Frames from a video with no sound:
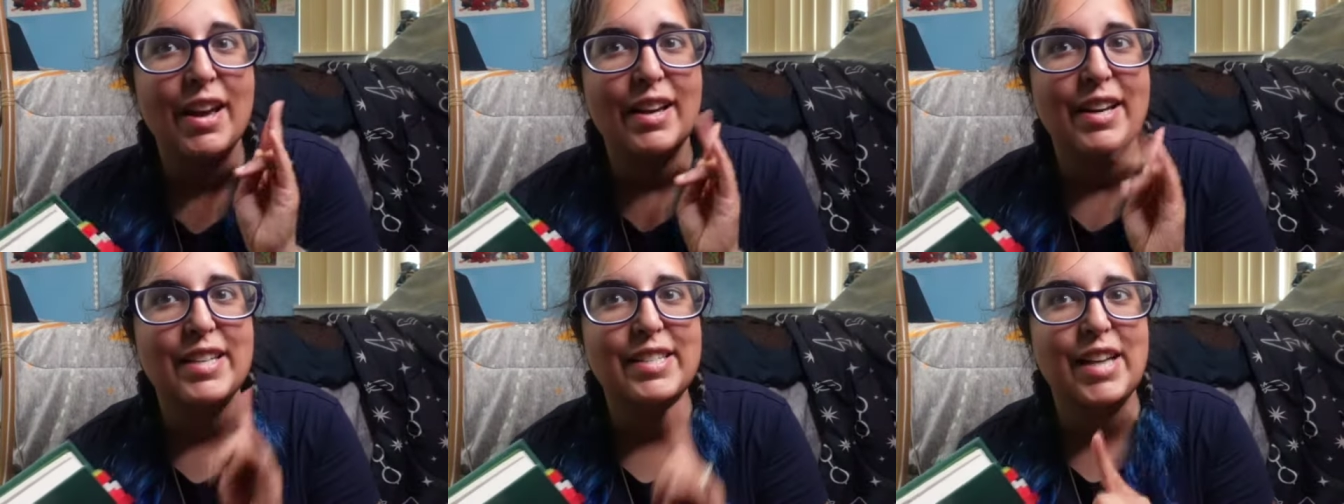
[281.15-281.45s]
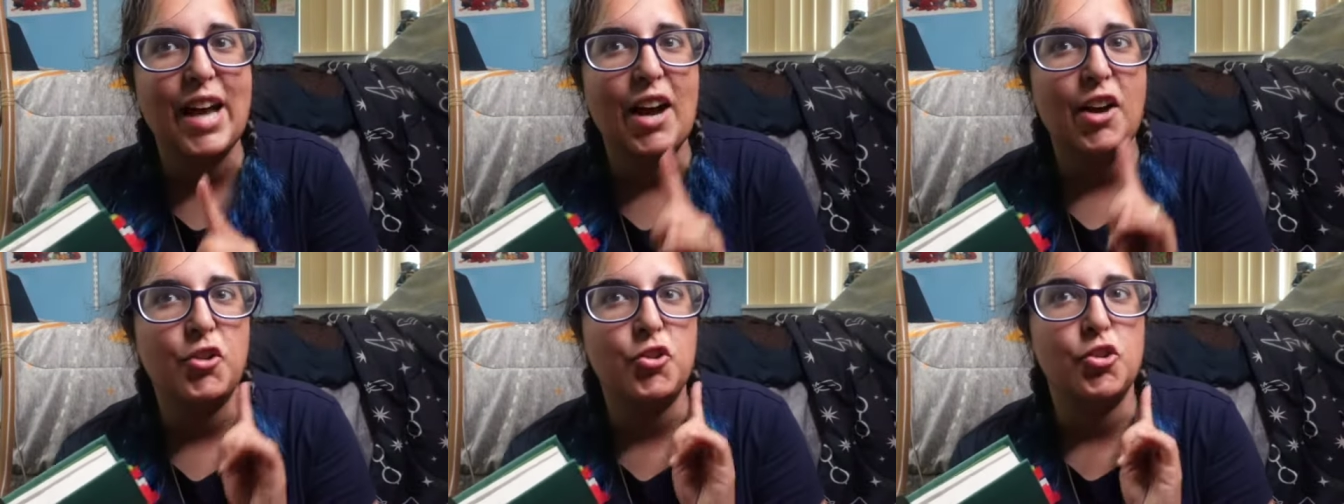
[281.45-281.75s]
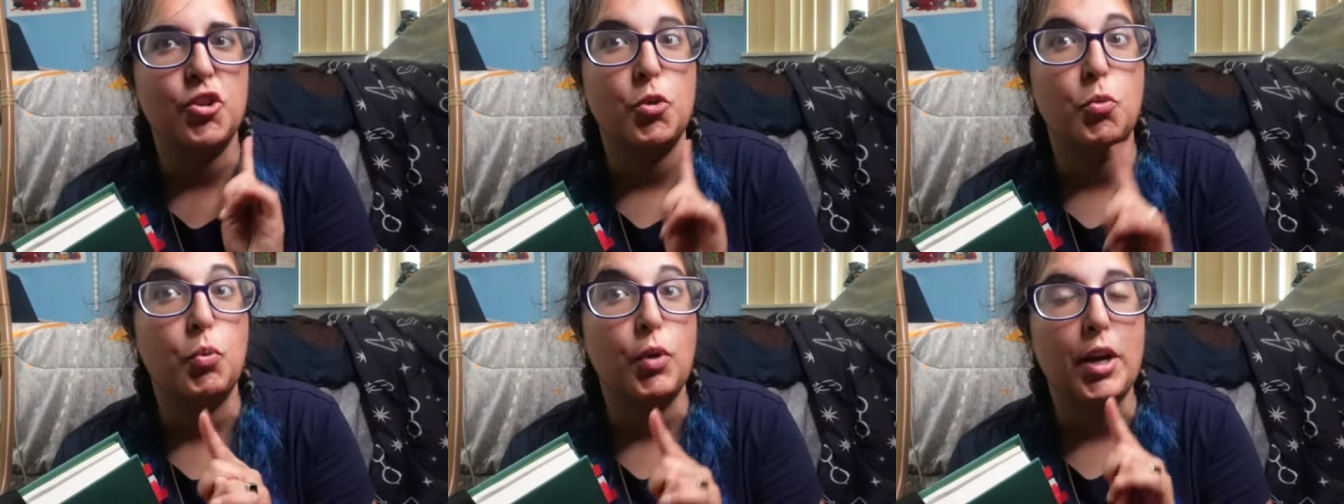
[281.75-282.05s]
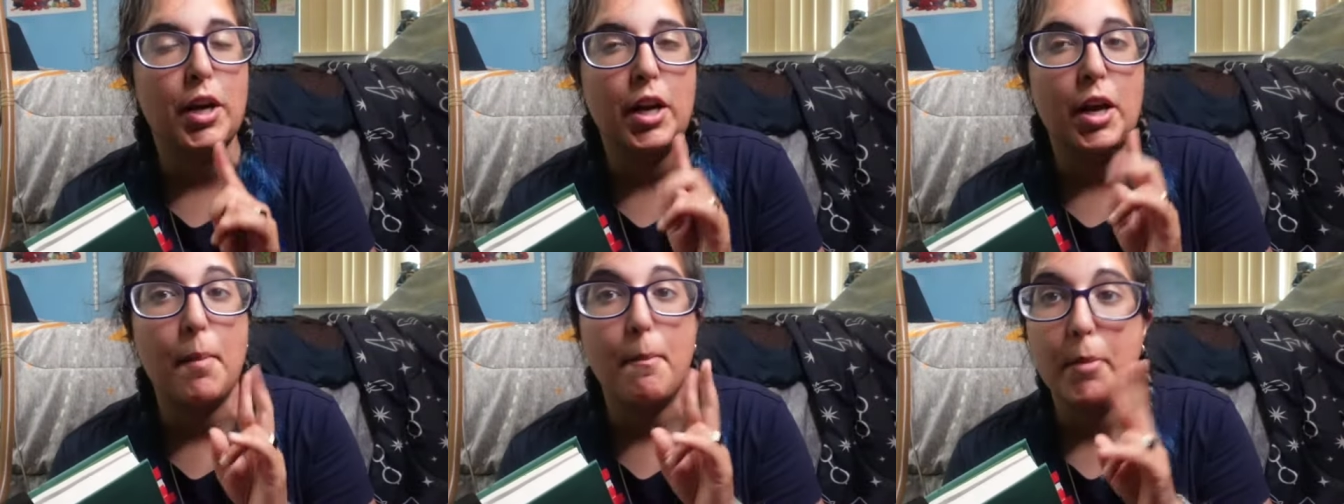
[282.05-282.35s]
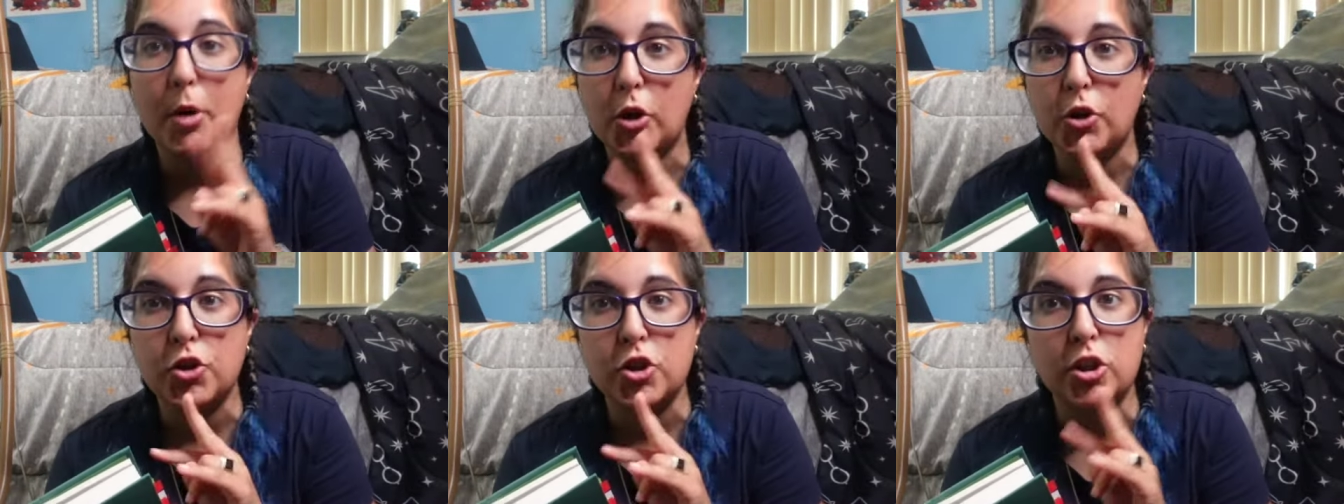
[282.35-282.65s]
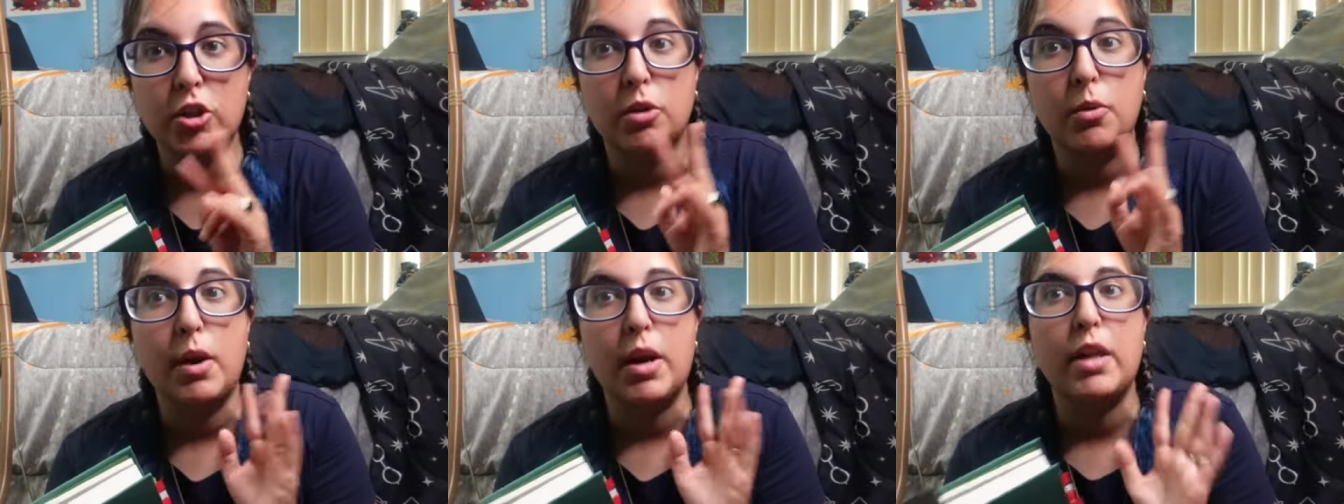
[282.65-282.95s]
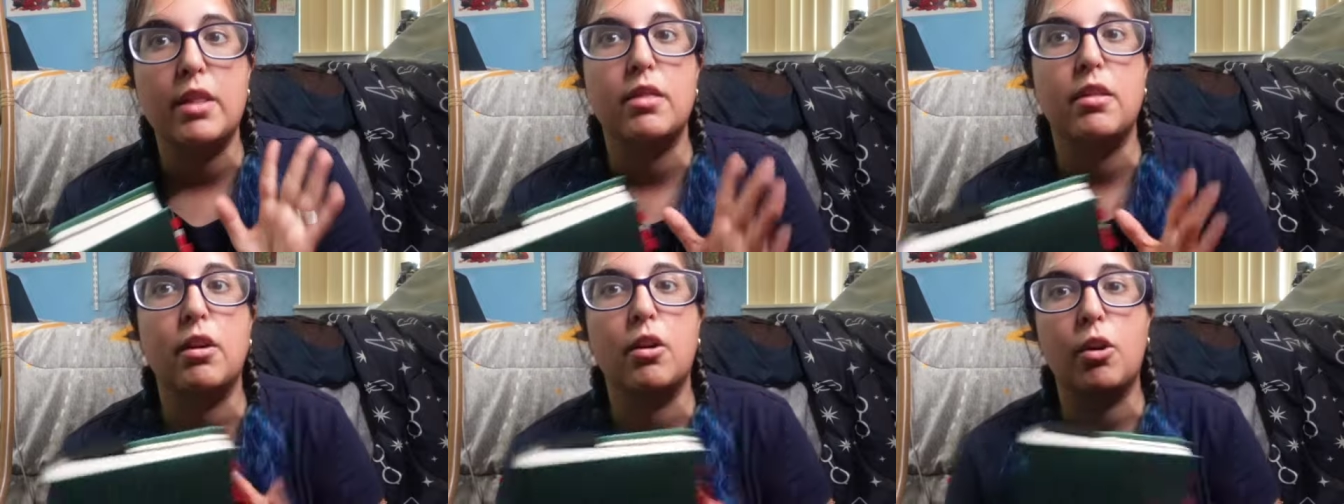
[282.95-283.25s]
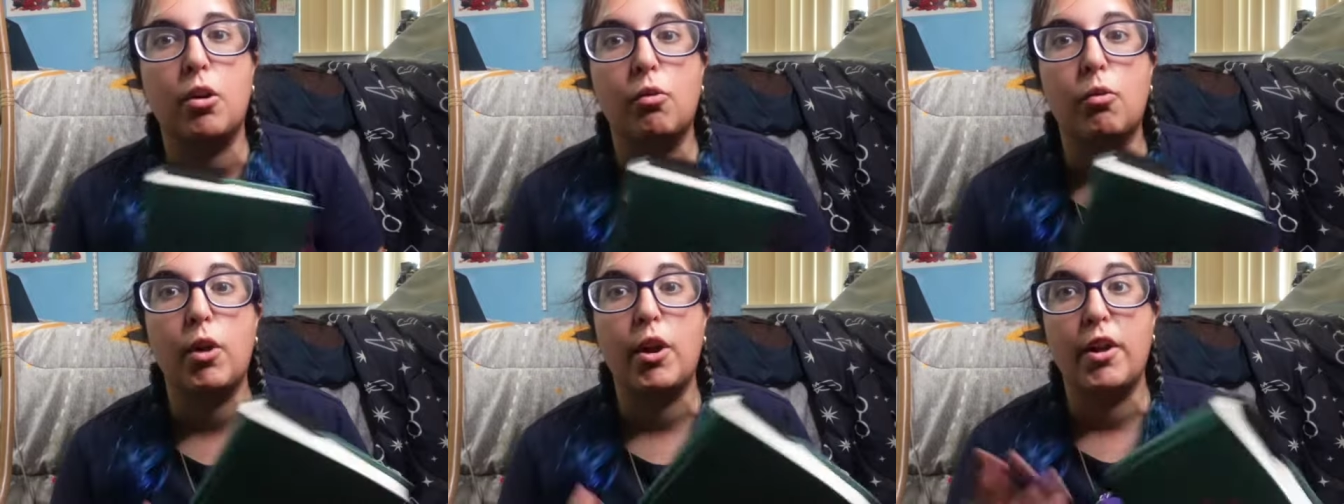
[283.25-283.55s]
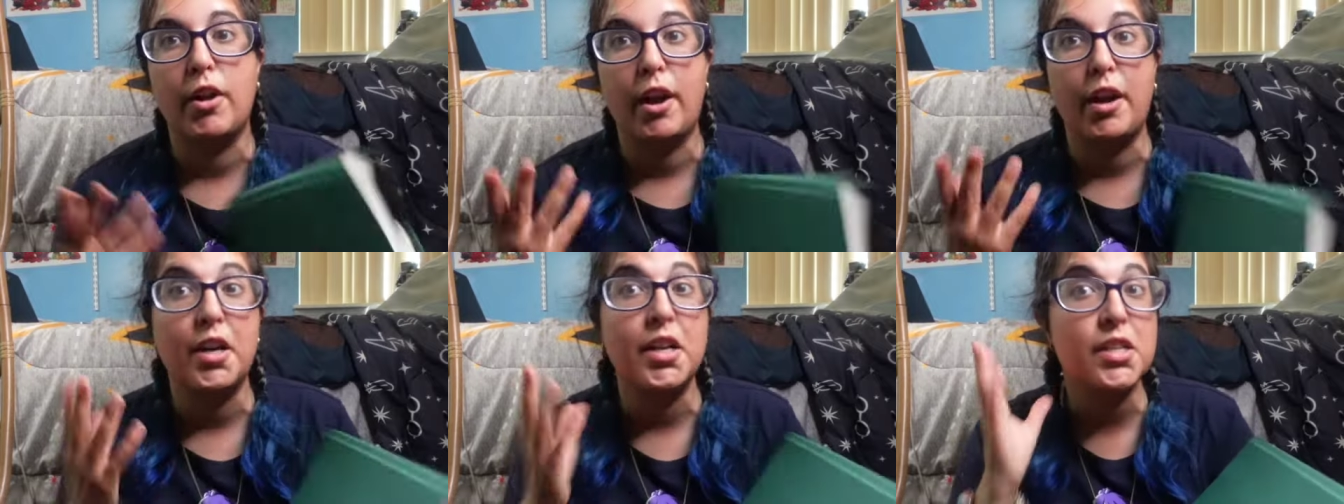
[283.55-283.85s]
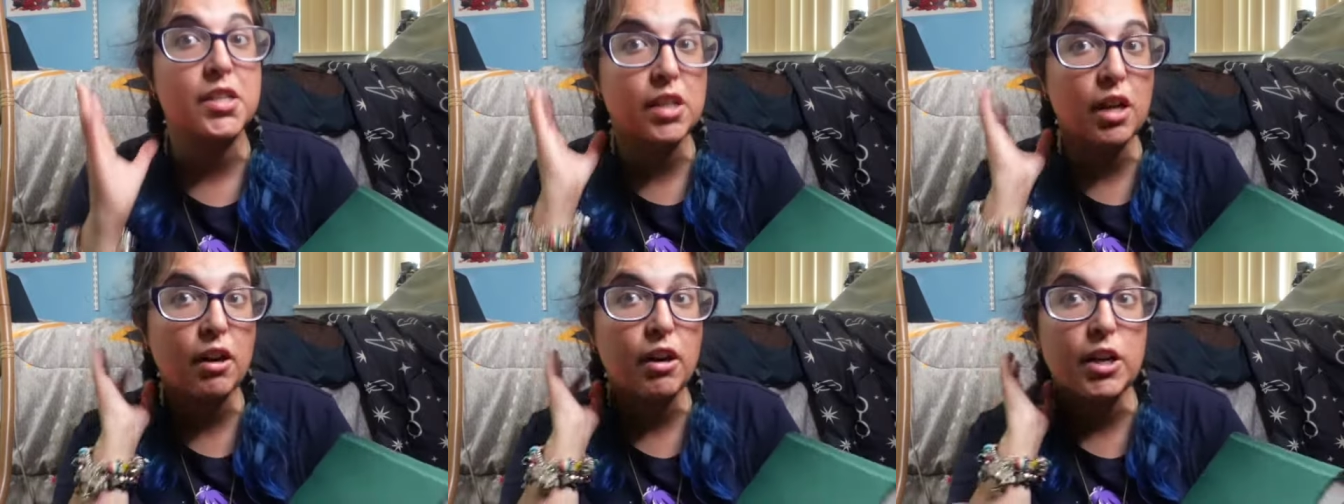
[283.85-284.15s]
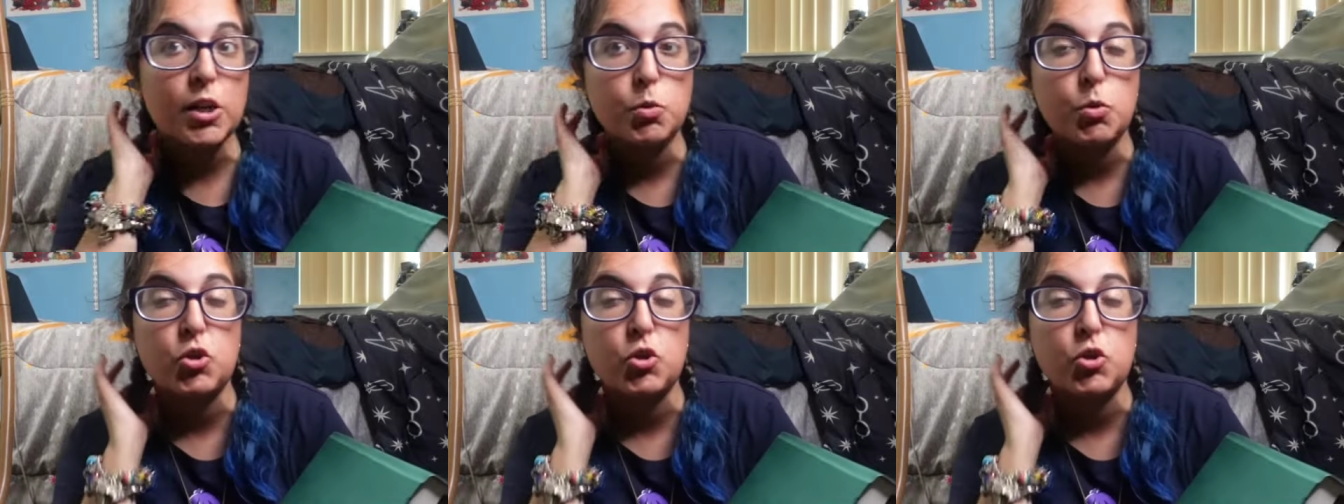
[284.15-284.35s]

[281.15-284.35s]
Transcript: is actually reading book two in the Her Royal Highness series,